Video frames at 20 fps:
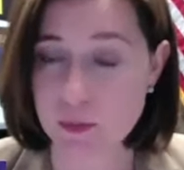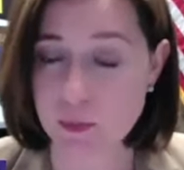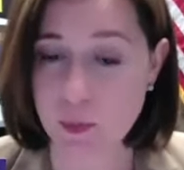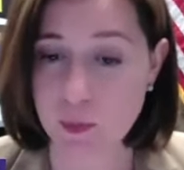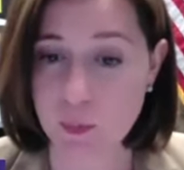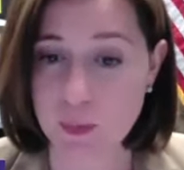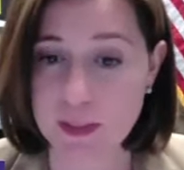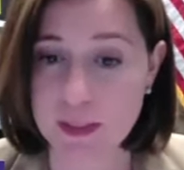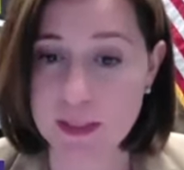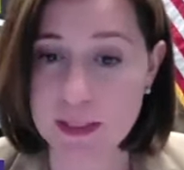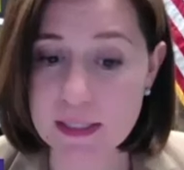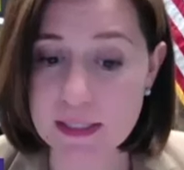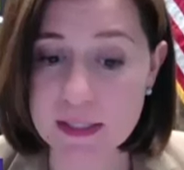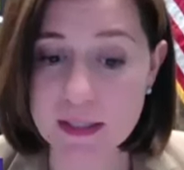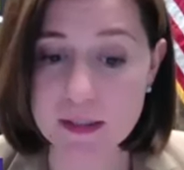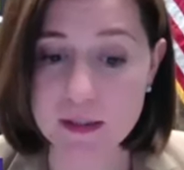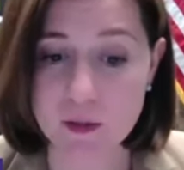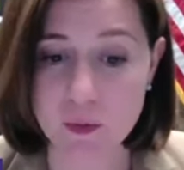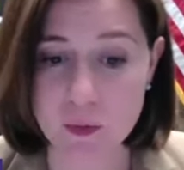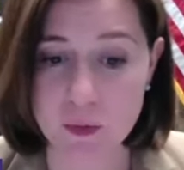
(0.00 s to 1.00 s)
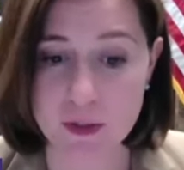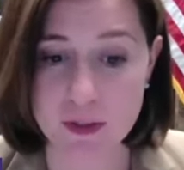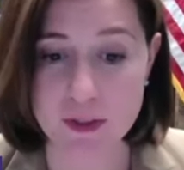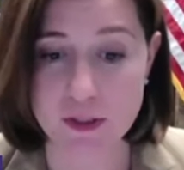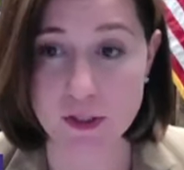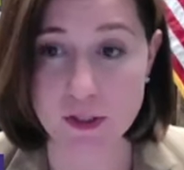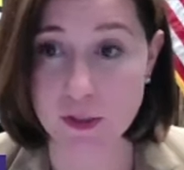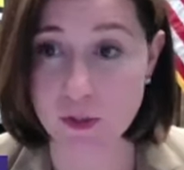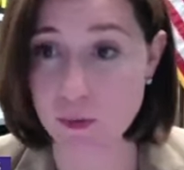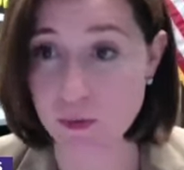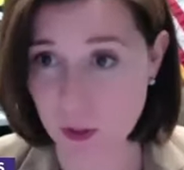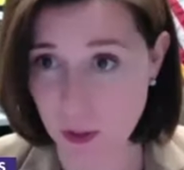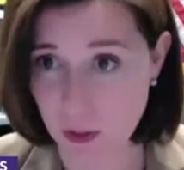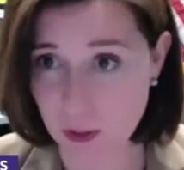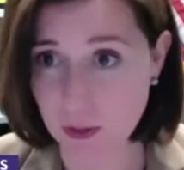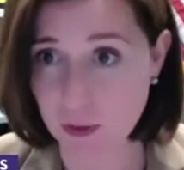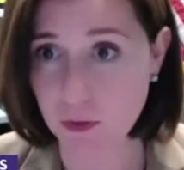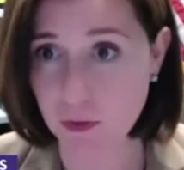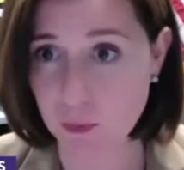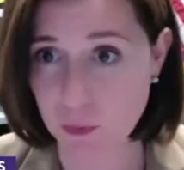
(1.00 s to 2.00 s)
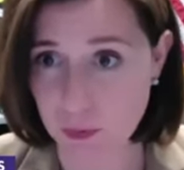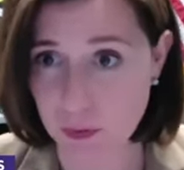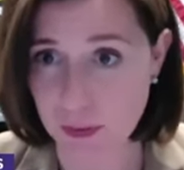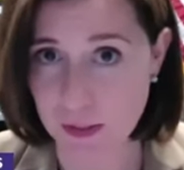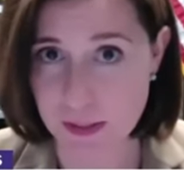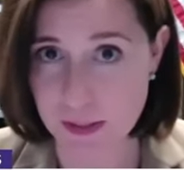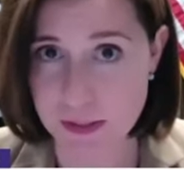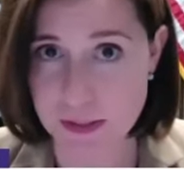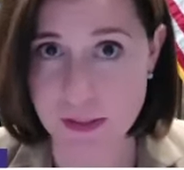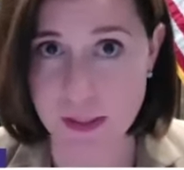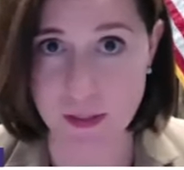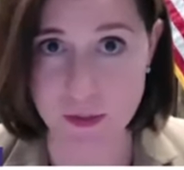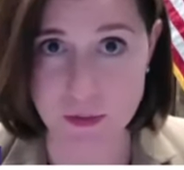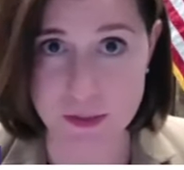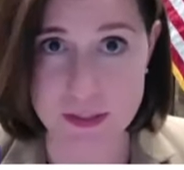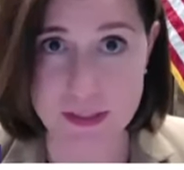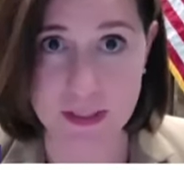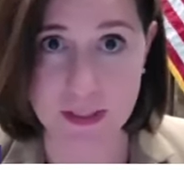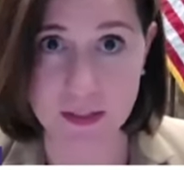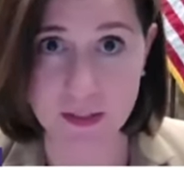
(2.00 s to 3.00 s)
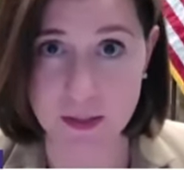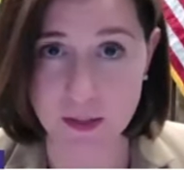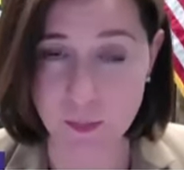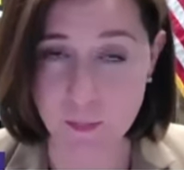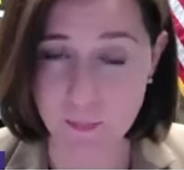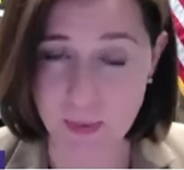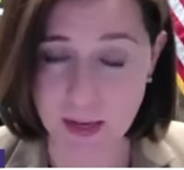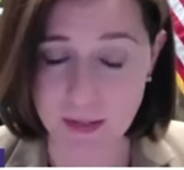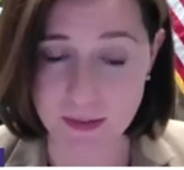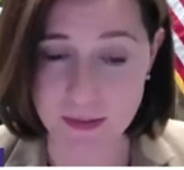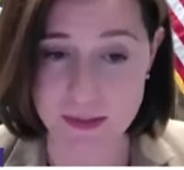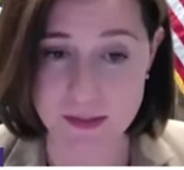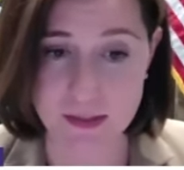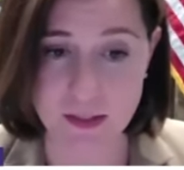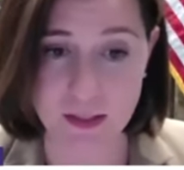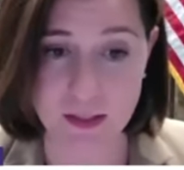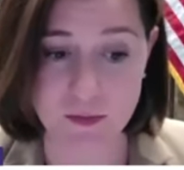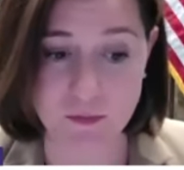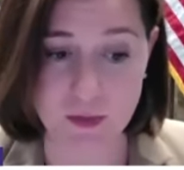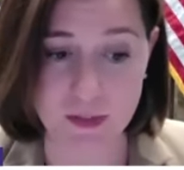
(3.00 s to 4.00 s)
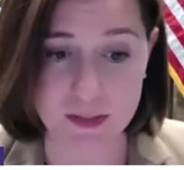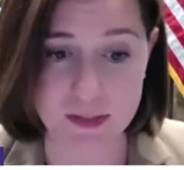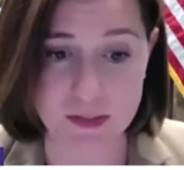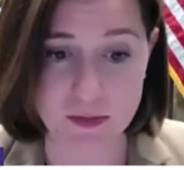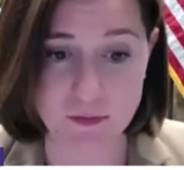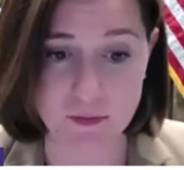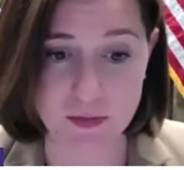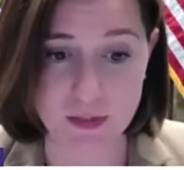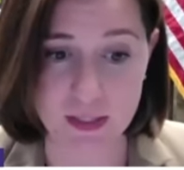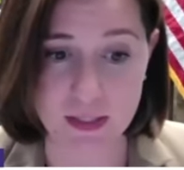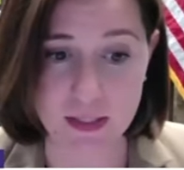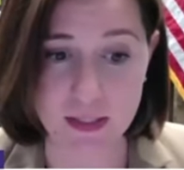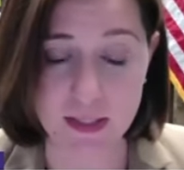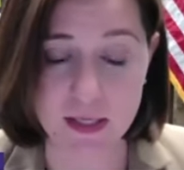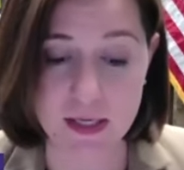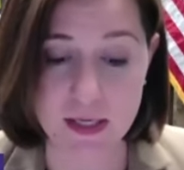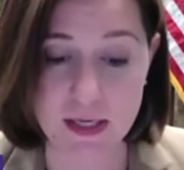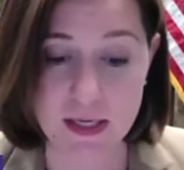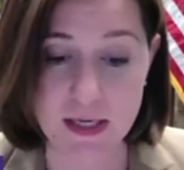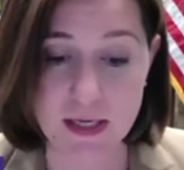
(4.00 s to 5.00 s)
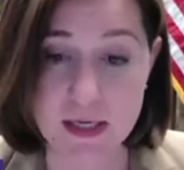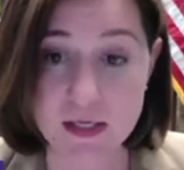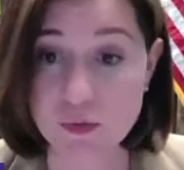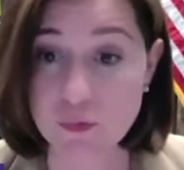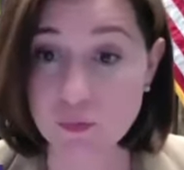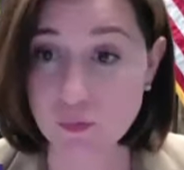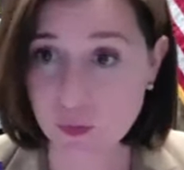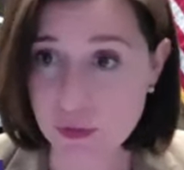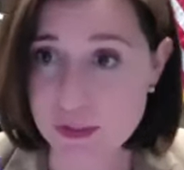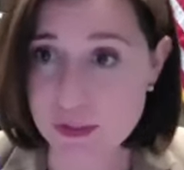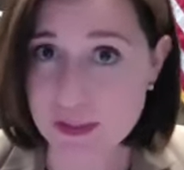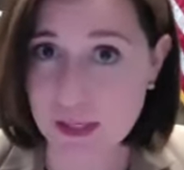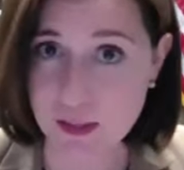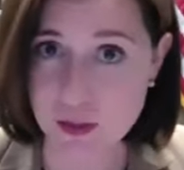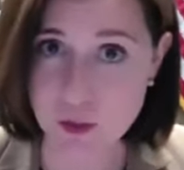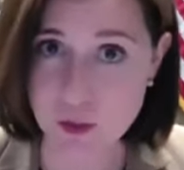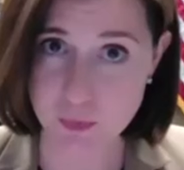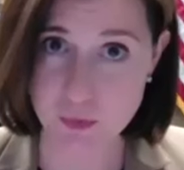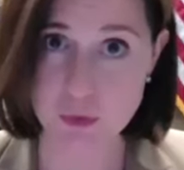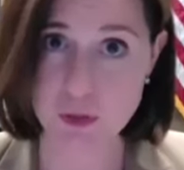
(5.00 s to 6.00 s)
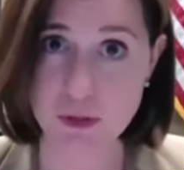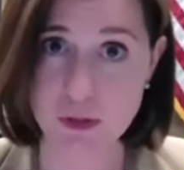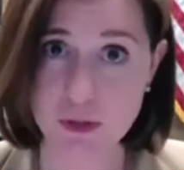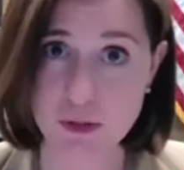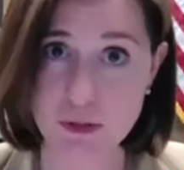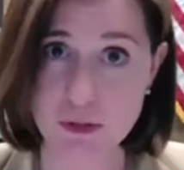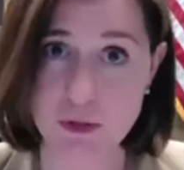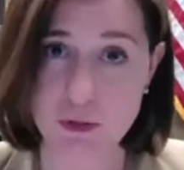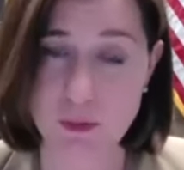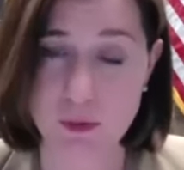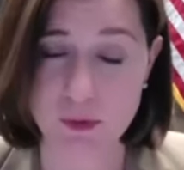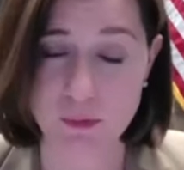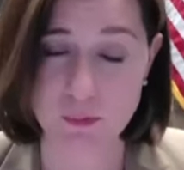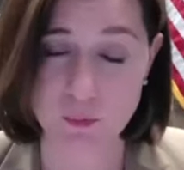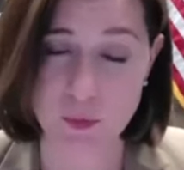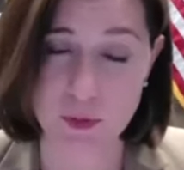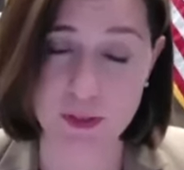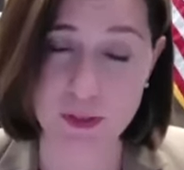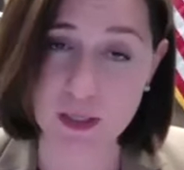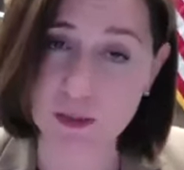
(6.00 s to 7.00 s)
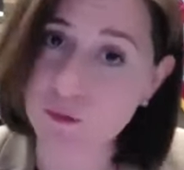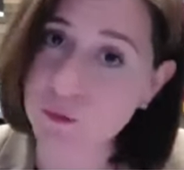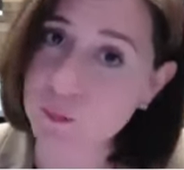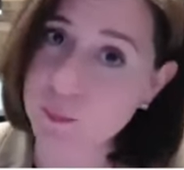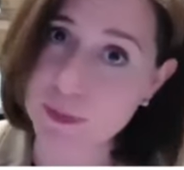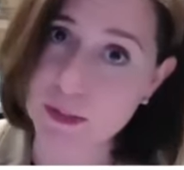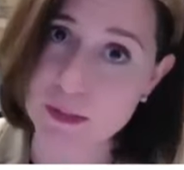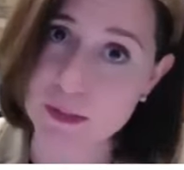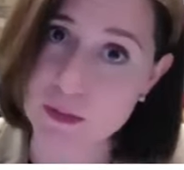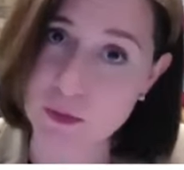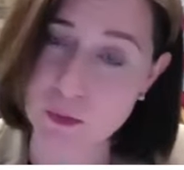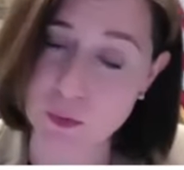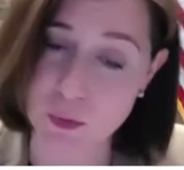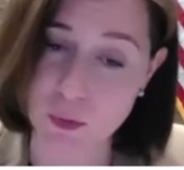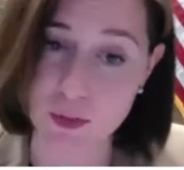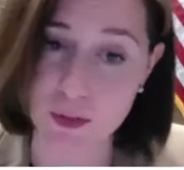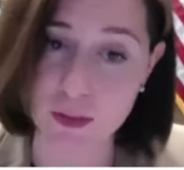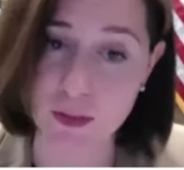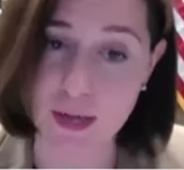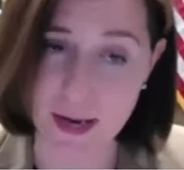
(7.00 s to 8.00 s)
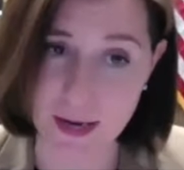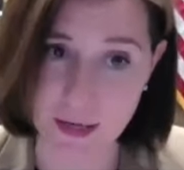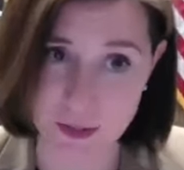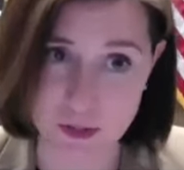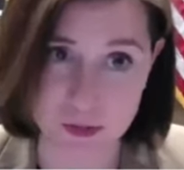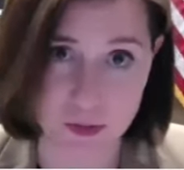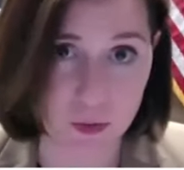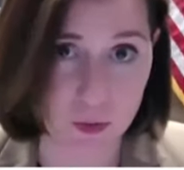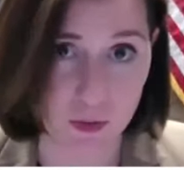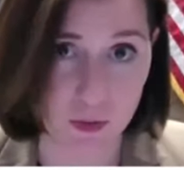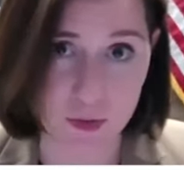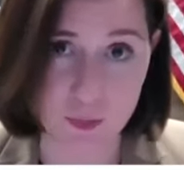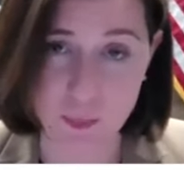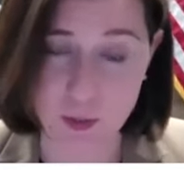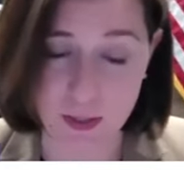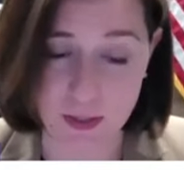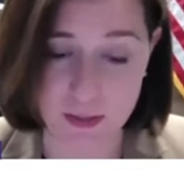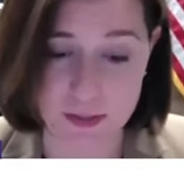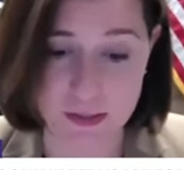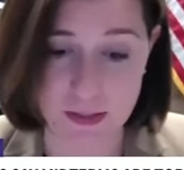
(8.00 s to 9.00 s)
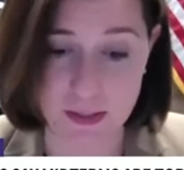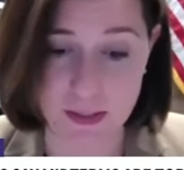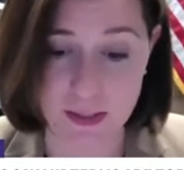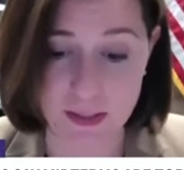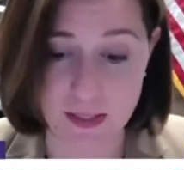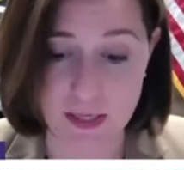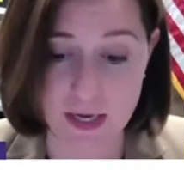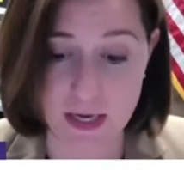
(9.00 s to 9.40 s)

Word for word: What we need in order to use our authorities to understand and combat this kind of activity is first attribution to a foreign government or actor or their proxy.